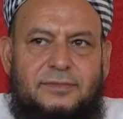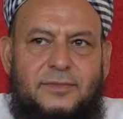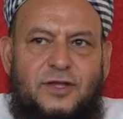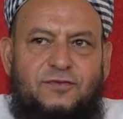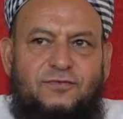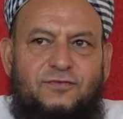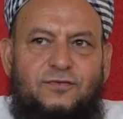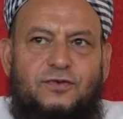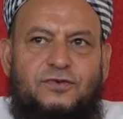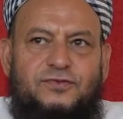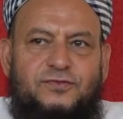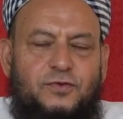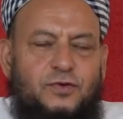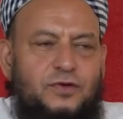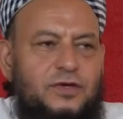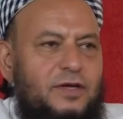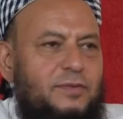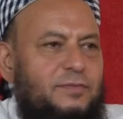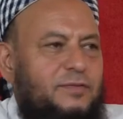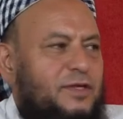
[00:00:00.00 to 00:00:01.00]

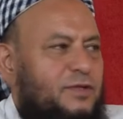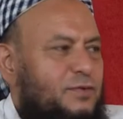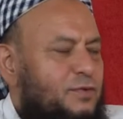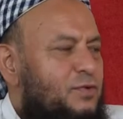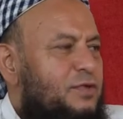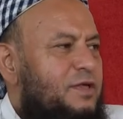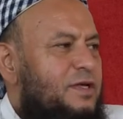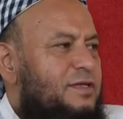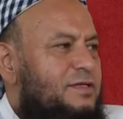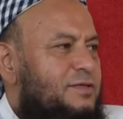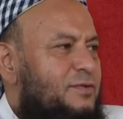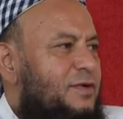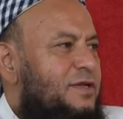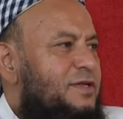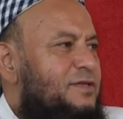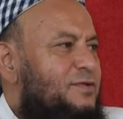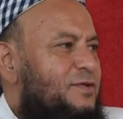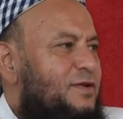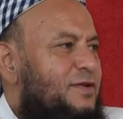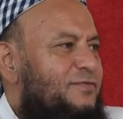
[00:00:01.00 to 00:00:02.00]
Forceful can mean two things. One
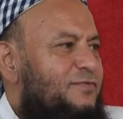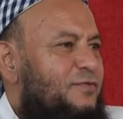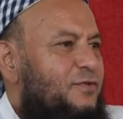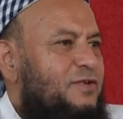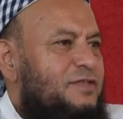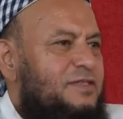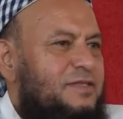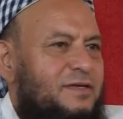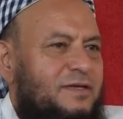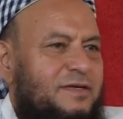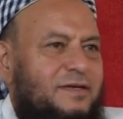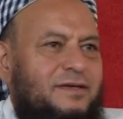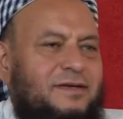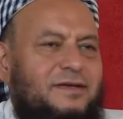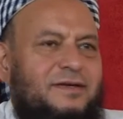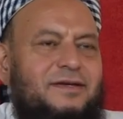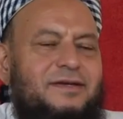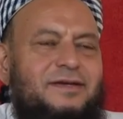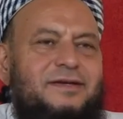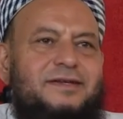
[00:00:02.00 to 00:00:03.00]
is you can force
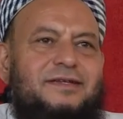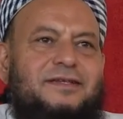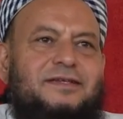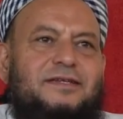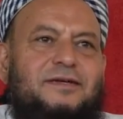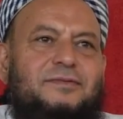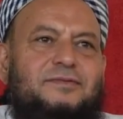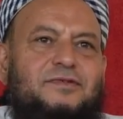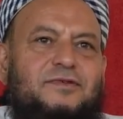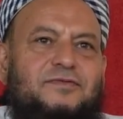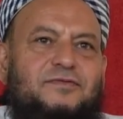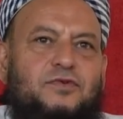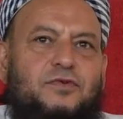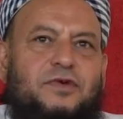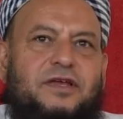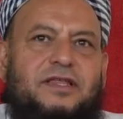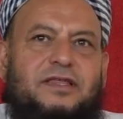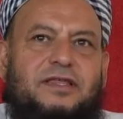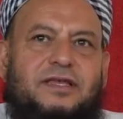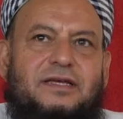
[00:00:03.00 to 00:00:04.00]
in terms of
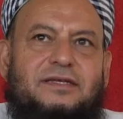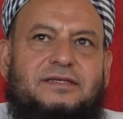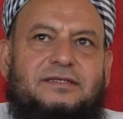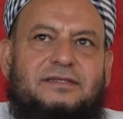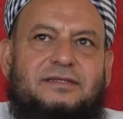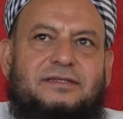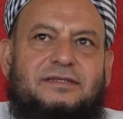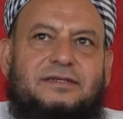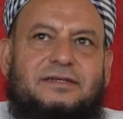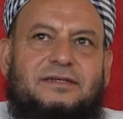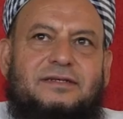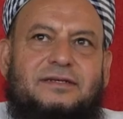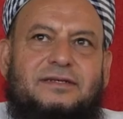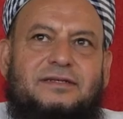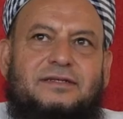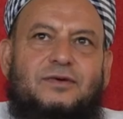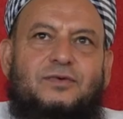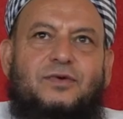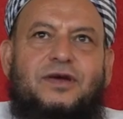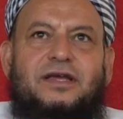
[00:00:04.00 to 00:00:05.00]
doing things
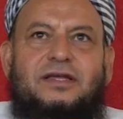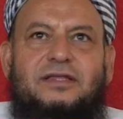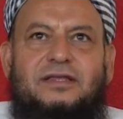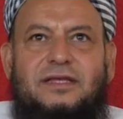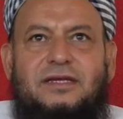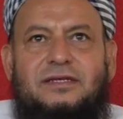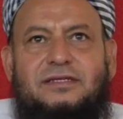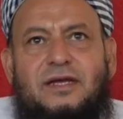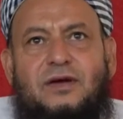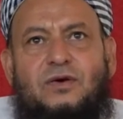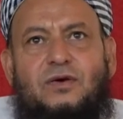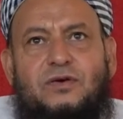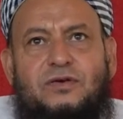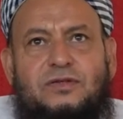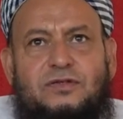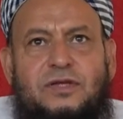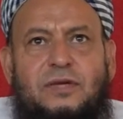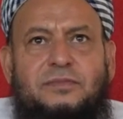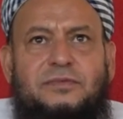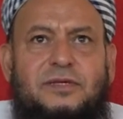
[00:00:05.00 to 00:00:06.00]
the way things are.
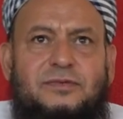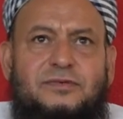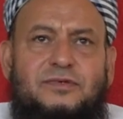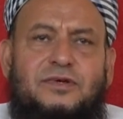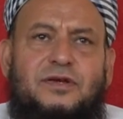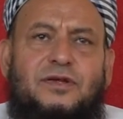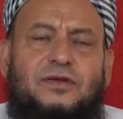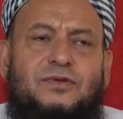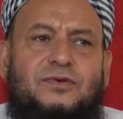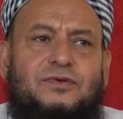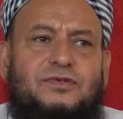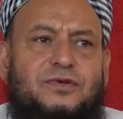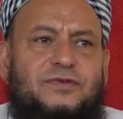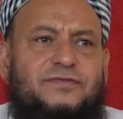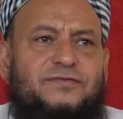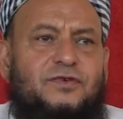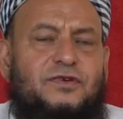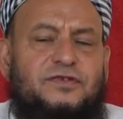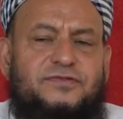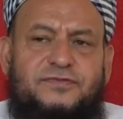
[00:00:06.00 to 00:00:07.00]
Sometimes you can use your
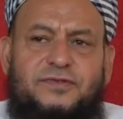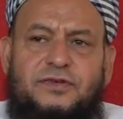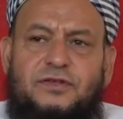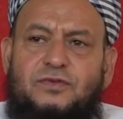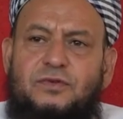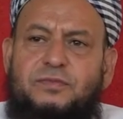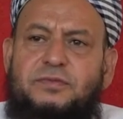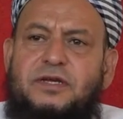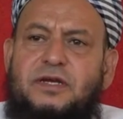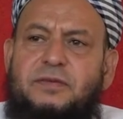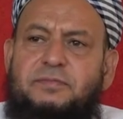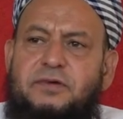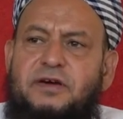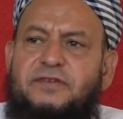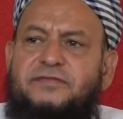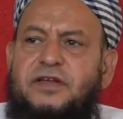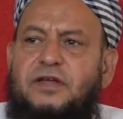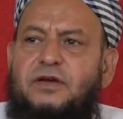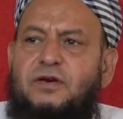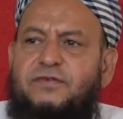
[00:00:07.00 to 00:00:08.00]
force to be a
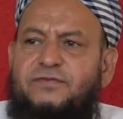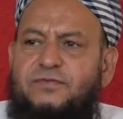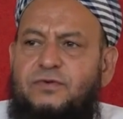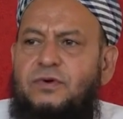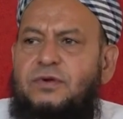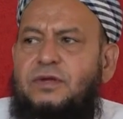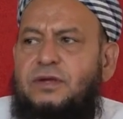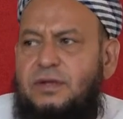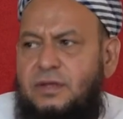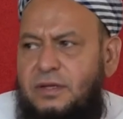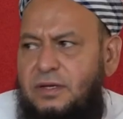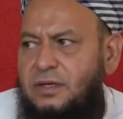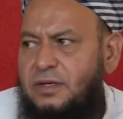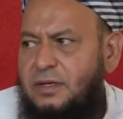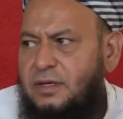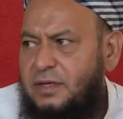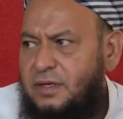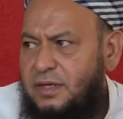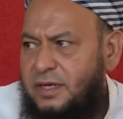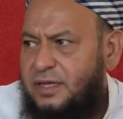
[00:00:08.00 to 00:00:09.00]
purveyor of good,
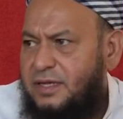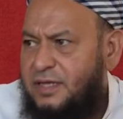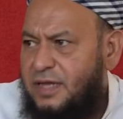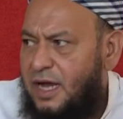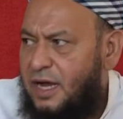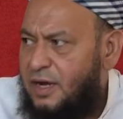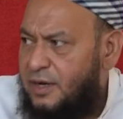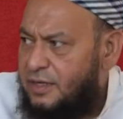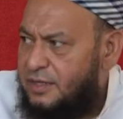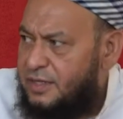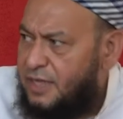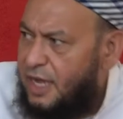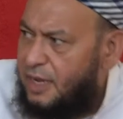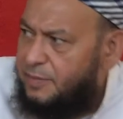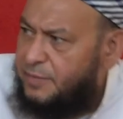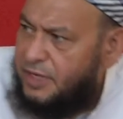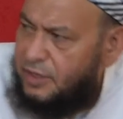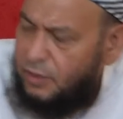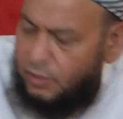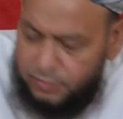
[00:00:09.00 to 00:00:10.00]
and there are
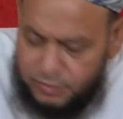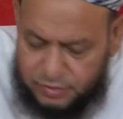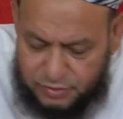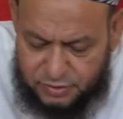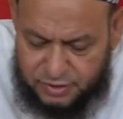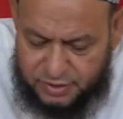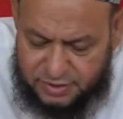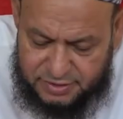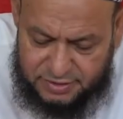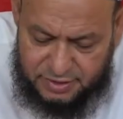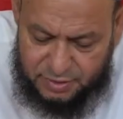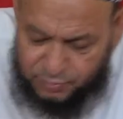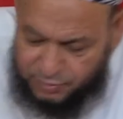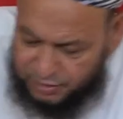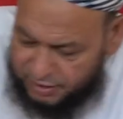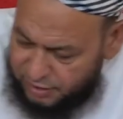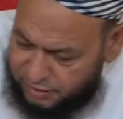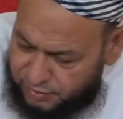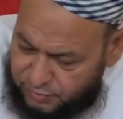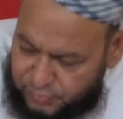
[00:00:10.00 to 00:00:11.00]
many opportunities that we
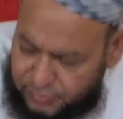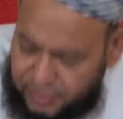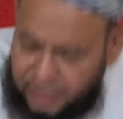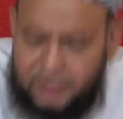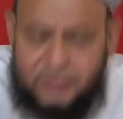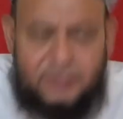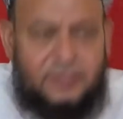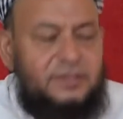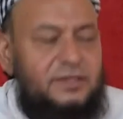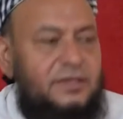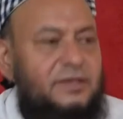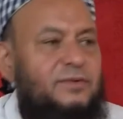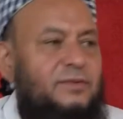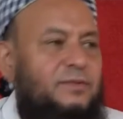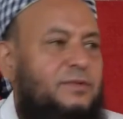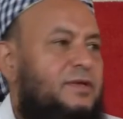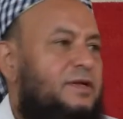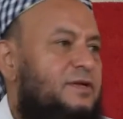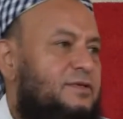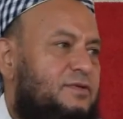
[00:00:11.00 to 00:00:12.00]
can do that. Just
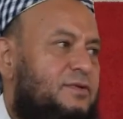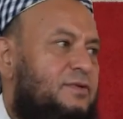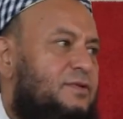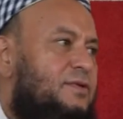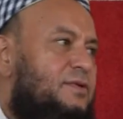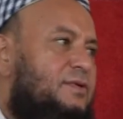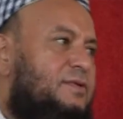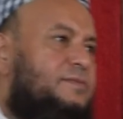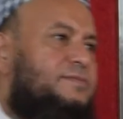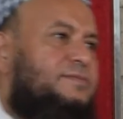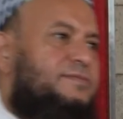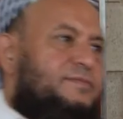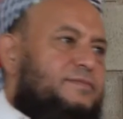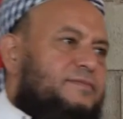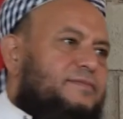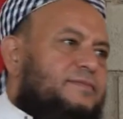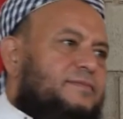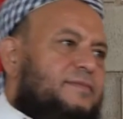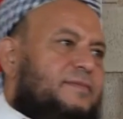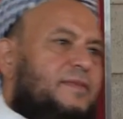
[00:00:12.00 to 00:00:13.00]
so.
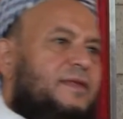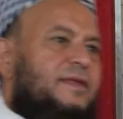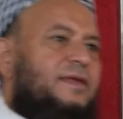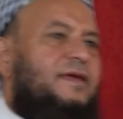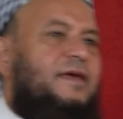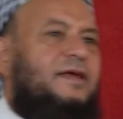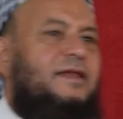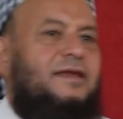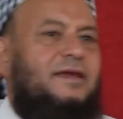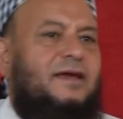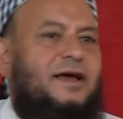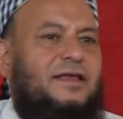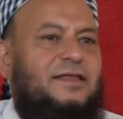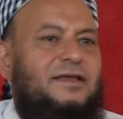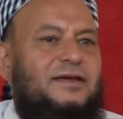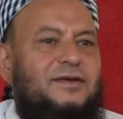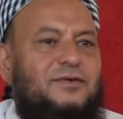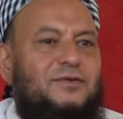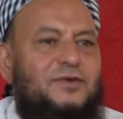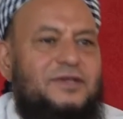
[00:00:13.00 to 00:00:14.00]
Any
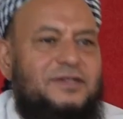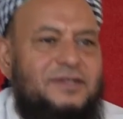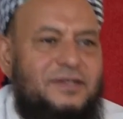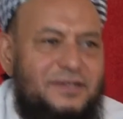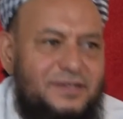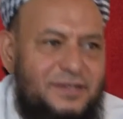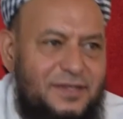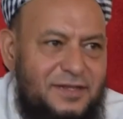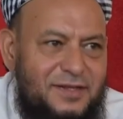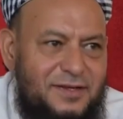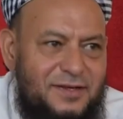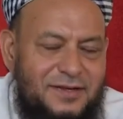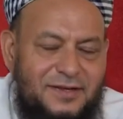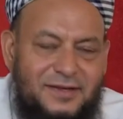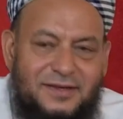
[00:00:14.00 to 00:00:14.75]
other questions? Any?